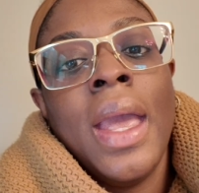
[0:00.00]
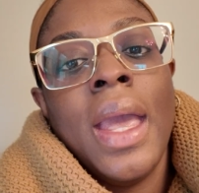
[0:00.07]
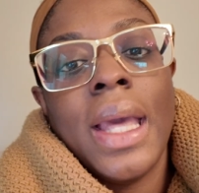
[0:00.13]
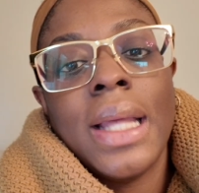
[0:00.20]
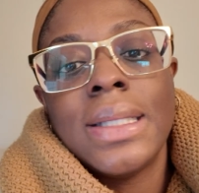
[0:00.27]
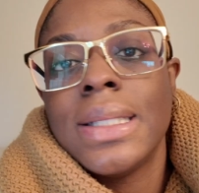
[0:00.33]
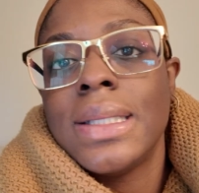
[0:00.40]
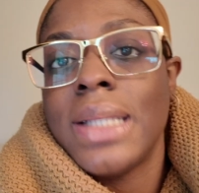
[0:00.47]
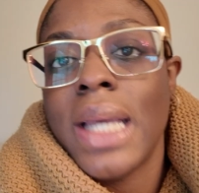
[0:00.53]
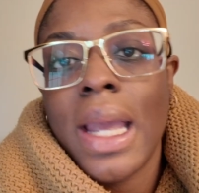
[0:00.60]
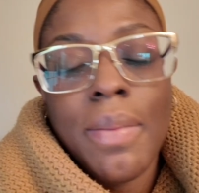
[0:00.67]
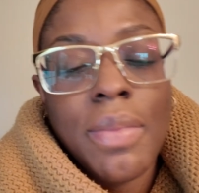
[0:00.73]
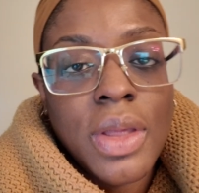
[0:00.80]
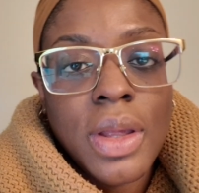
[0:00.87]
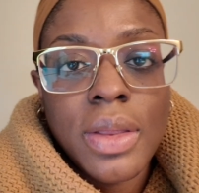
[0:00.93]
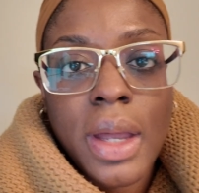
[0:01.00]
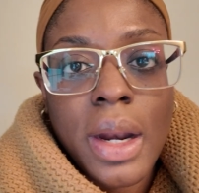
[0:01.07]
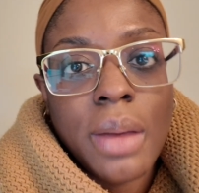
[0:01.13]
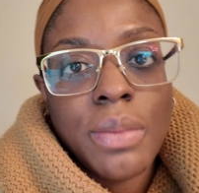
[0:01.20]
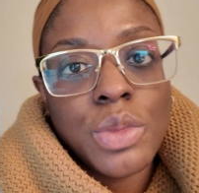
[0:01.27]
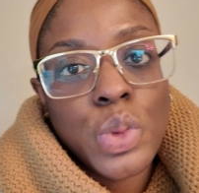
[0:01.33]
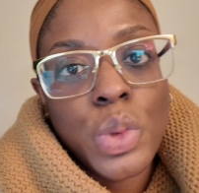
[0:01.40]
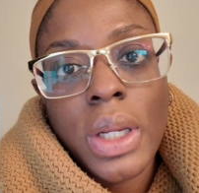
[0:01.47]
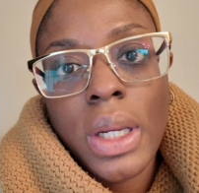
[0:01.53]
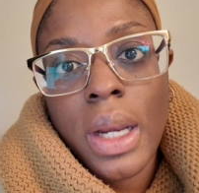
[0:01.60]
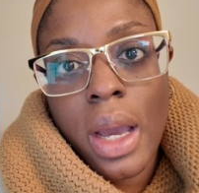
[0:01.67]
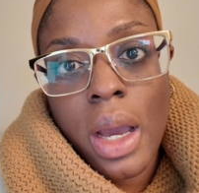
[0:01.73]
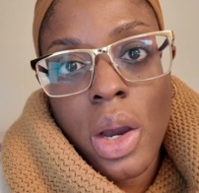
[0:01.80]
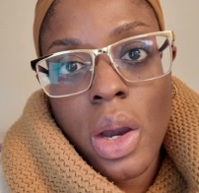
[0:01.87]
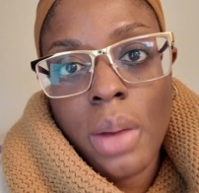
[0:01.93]
It's the same thing that I'm doing
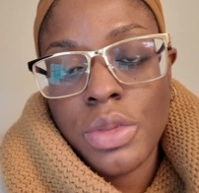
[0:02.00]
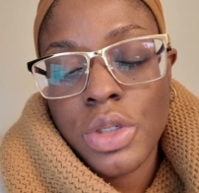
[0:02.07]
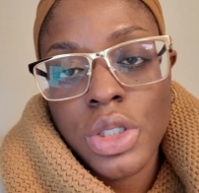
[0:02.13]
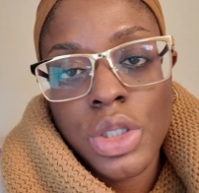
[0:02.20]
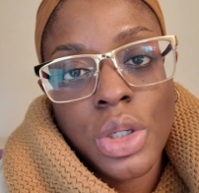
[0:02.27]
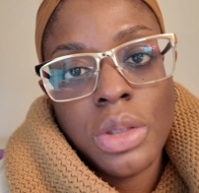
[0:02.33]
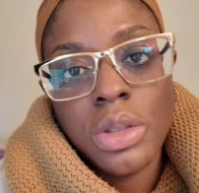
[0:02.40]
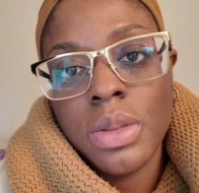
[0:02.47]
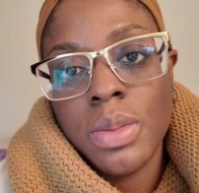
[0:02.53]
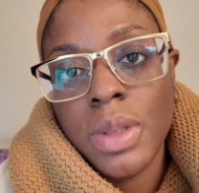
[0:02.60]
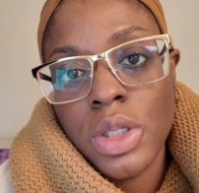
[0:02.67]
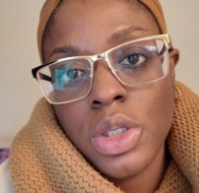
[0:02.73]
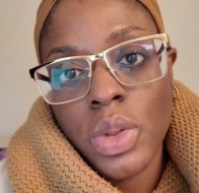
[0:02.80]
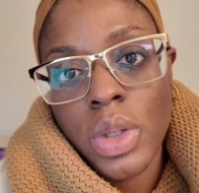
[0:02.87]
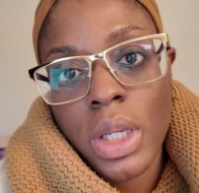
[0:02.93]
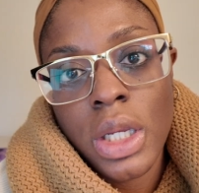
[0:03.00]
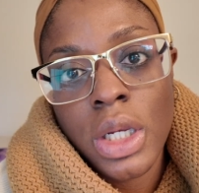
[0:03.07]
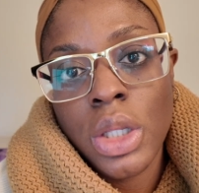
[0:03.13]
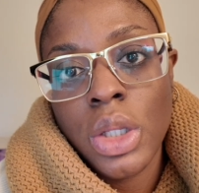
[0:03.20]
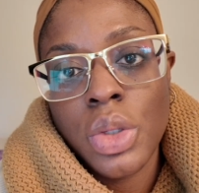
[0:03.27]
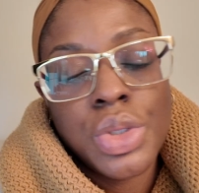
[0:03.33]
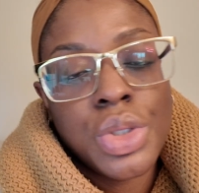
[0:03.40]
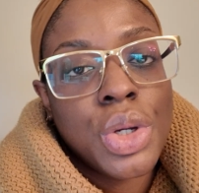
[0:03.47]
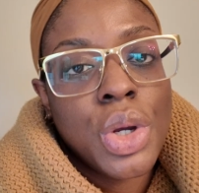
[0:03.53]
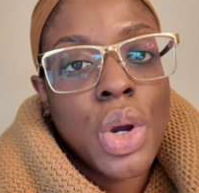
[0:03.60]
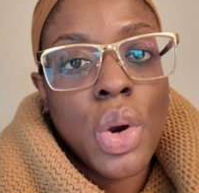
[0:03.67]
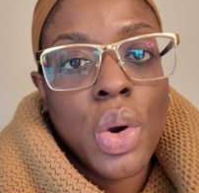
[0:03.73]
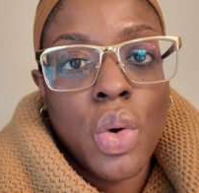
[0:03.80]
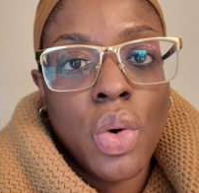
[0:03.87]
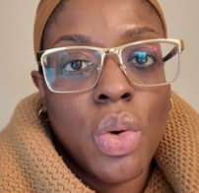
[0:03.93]
now. I'm just going to be doing it closer to
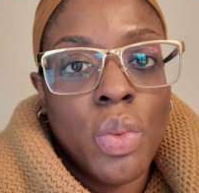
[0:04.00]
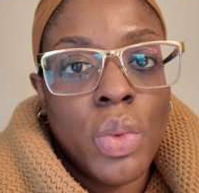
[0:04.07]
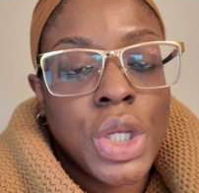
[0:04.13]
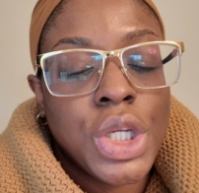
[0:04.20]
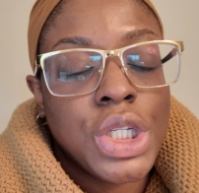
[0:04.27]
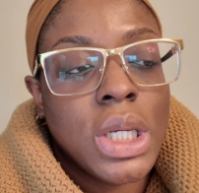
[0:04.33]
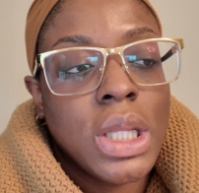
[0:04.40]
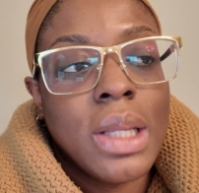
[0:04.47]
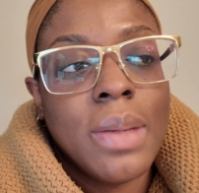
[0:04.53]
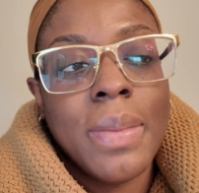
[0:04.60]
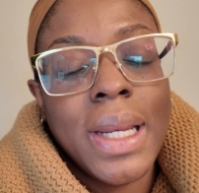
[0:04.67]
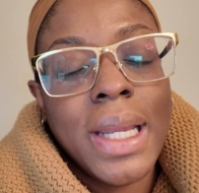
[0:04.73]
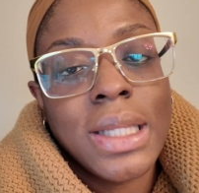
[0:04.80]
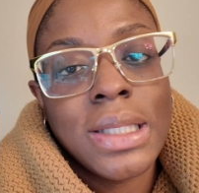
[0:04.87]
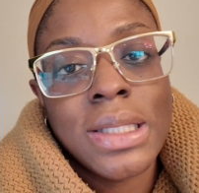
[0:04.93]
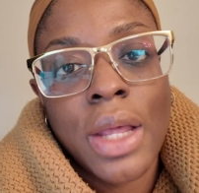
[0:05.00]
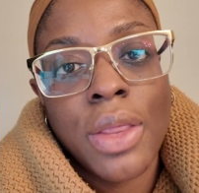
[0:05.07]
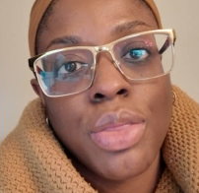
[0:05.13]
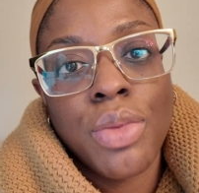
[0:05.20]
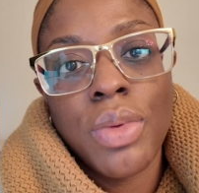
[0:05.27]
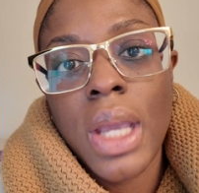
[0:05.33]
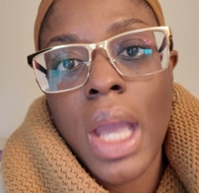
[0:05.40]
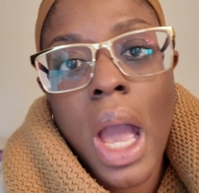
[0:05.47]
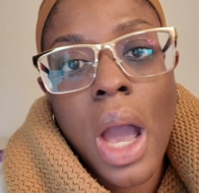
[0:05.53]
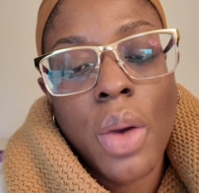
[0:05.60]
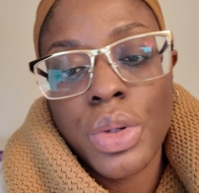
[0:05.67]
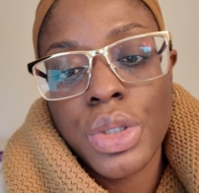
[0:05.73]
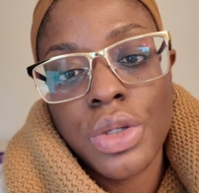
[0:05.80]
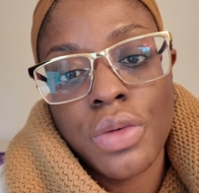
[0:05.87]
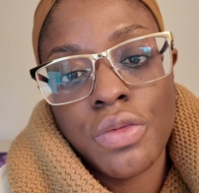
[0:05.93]
home, which eliminates that 3
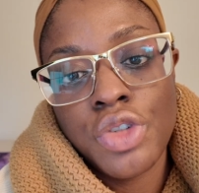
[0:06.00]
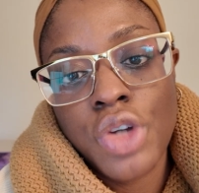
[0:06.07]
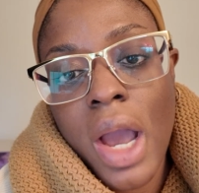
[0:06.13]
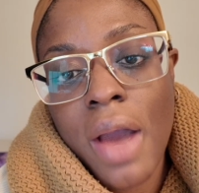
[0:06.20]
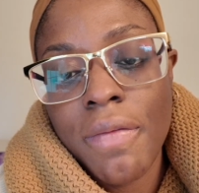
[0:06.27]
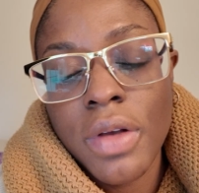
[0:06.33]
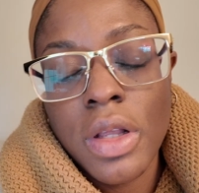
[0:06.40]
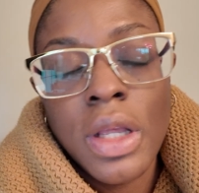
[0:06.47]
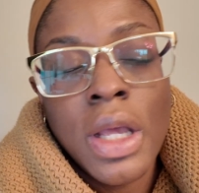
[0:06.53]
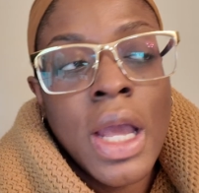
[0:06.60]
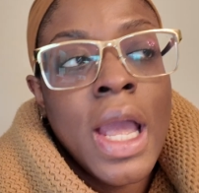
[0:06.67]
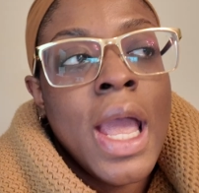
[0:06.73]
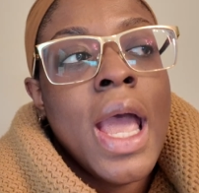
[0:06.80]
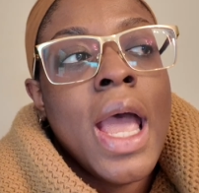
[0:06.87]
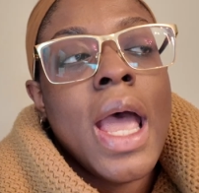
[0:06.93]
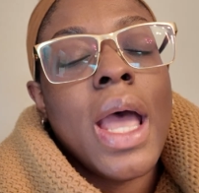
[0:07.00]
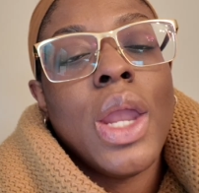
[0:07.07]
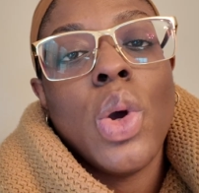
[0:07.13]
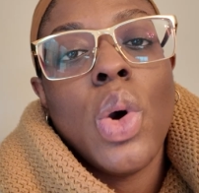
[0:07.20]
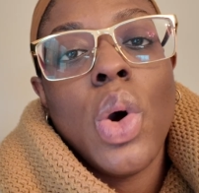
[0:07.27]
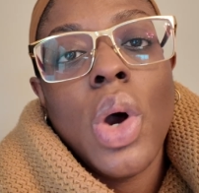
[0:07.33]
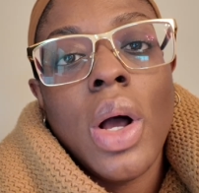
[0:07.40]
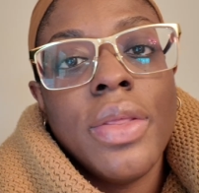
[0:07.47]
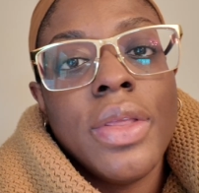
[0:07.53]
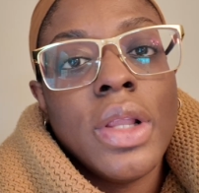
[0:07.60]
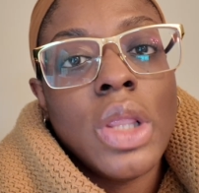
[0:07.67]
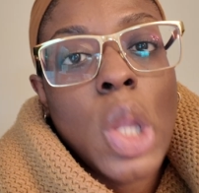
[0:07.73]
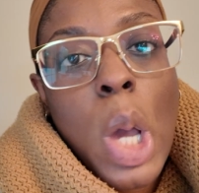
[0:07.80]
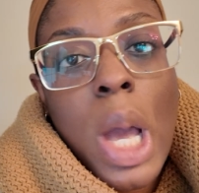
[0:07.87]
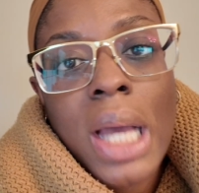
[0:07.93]
hours of travel and all the
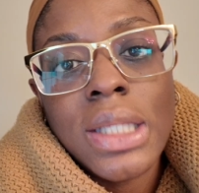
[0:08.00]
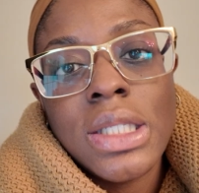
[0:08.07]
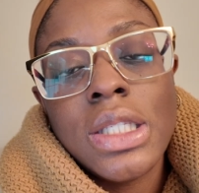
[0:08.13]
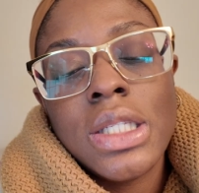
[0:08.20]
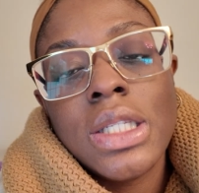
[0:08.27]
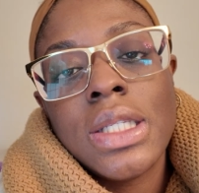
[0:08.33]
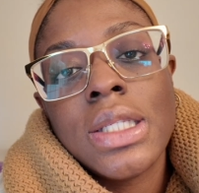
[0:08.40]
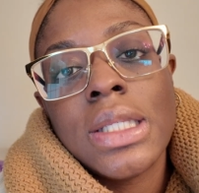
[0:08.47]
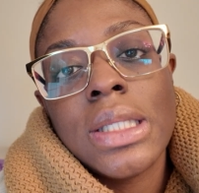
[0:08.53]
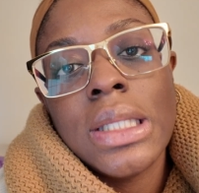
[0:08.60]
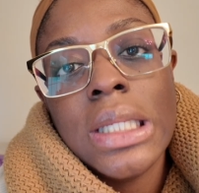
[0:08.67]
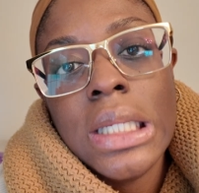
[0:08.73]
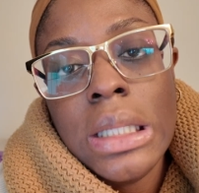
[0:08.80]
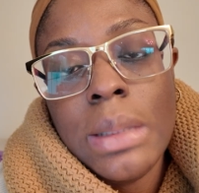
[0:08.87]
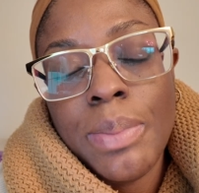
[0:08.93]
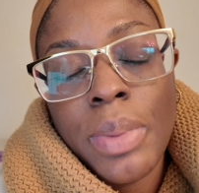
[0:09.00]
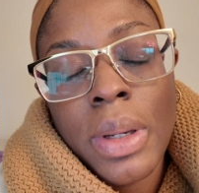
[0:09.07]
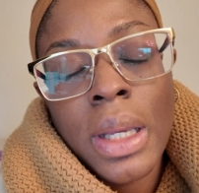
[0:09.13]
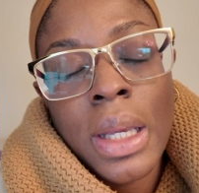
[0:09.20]
lost sleep